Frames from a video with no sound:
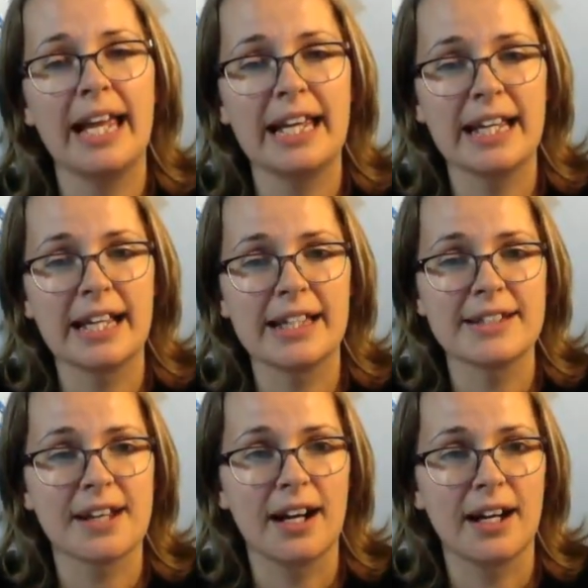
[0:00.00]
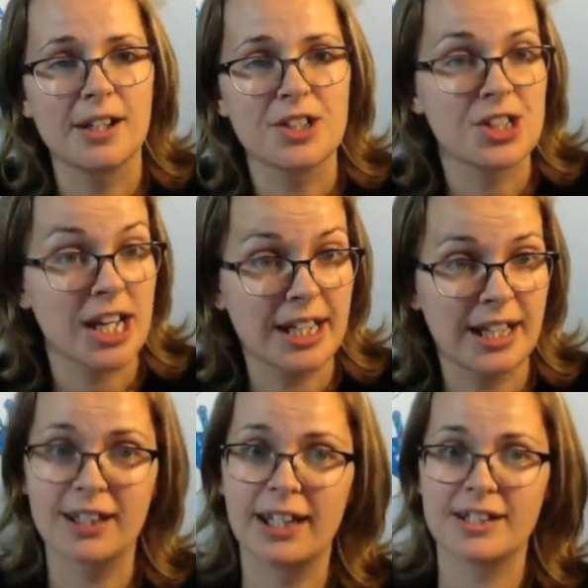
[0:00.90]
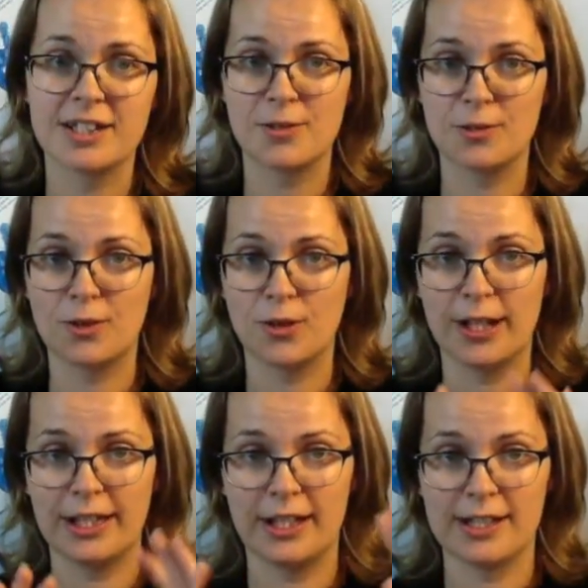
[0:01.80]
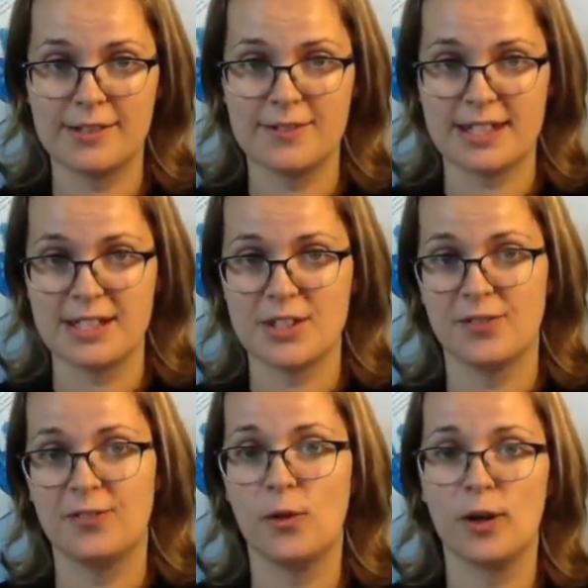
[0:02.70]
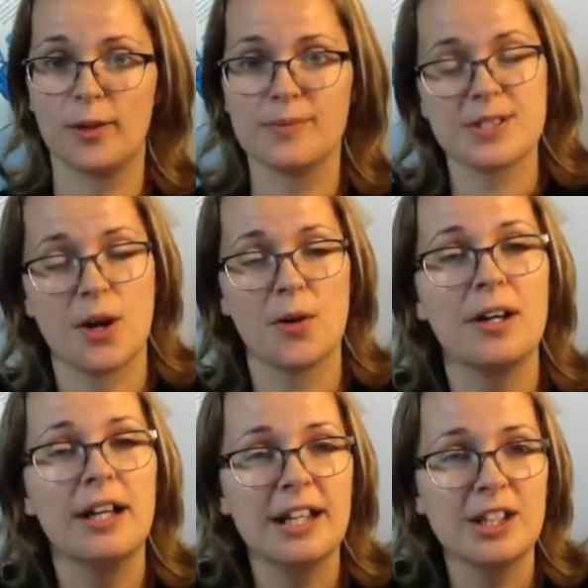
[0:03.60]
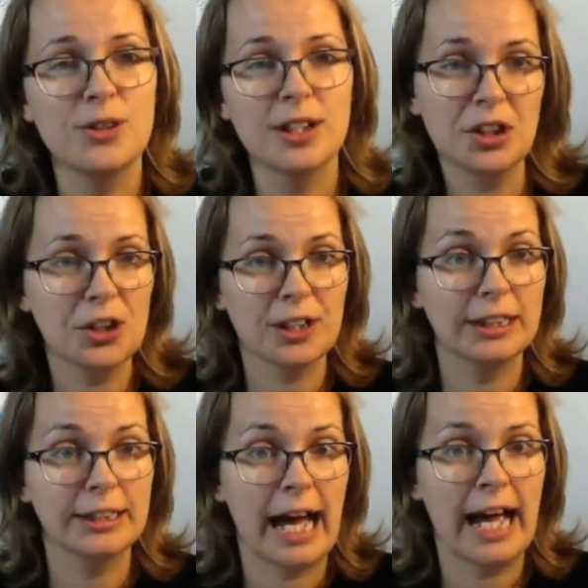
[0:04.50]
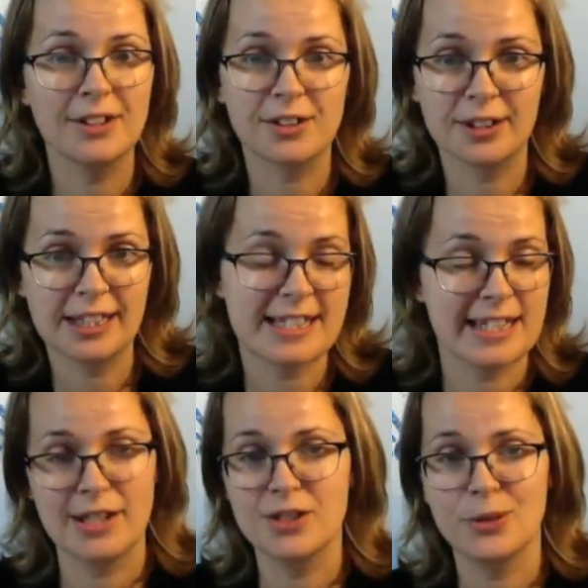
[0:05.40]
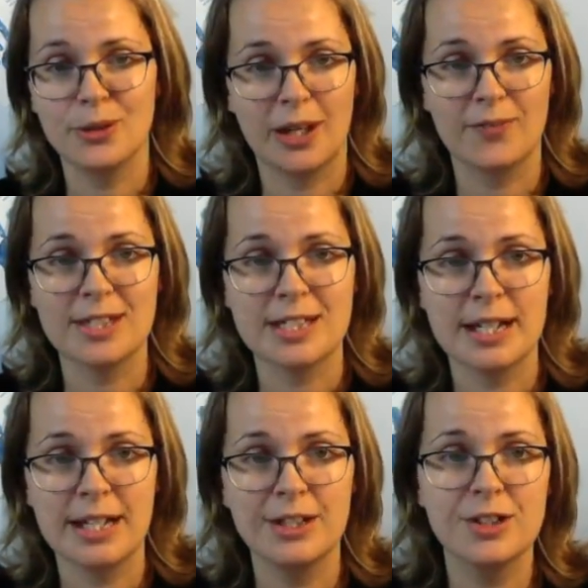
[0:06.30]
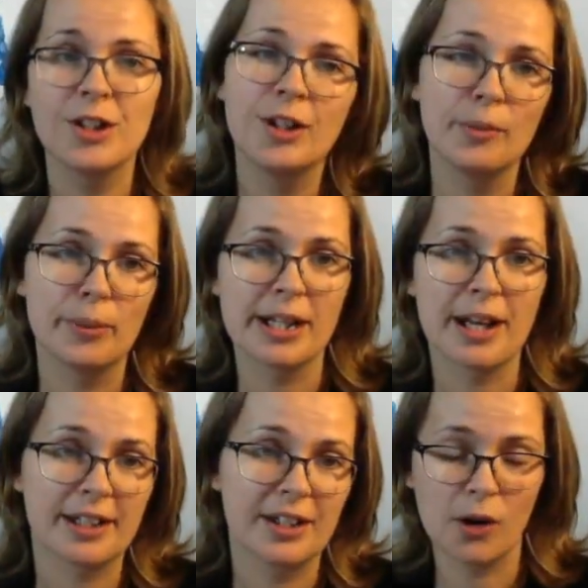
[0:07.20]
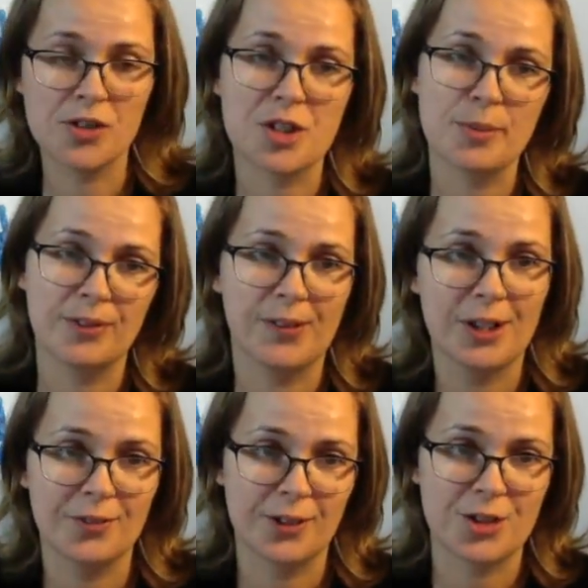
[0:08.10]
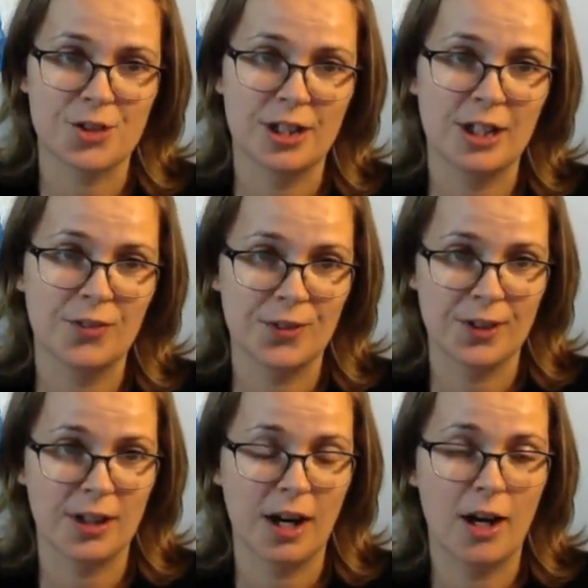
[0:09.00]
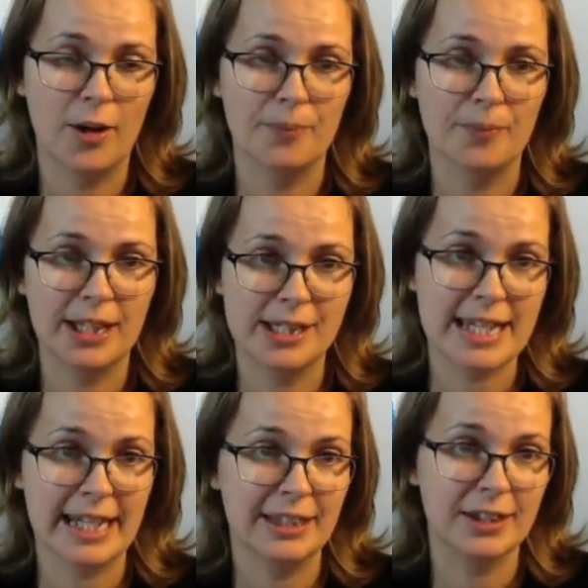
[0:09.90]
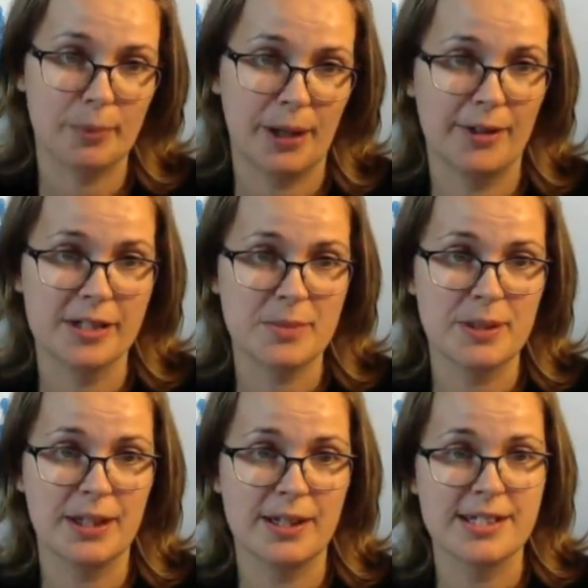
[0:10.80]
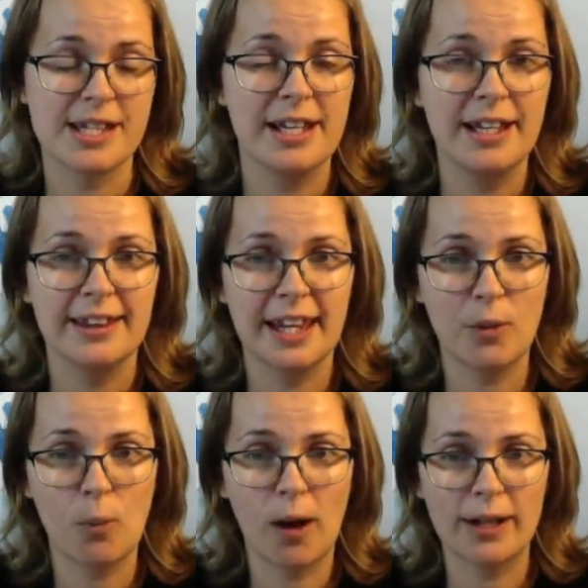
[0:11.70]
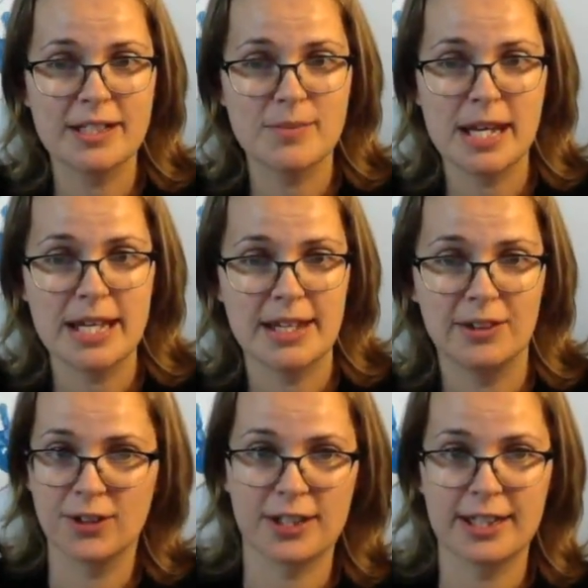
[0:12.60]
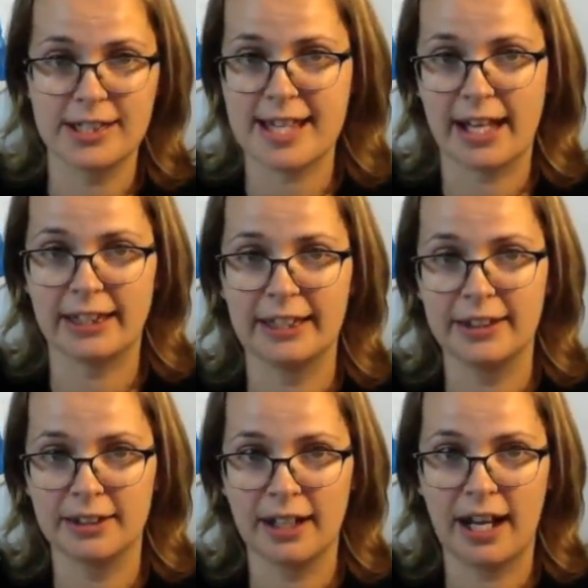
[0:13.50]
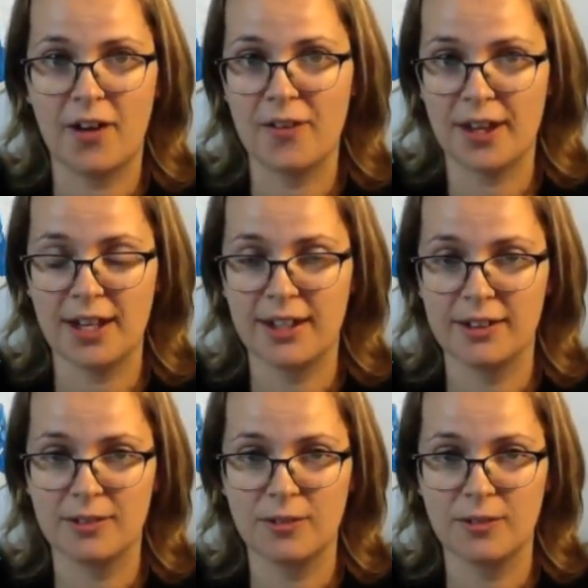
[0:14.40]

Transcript: and shading, like to create a sense of form. So you can learn a lot during this 9 to 11 stage, but it can also be very frustrating for kids and their parents because they want to make it look exactly how they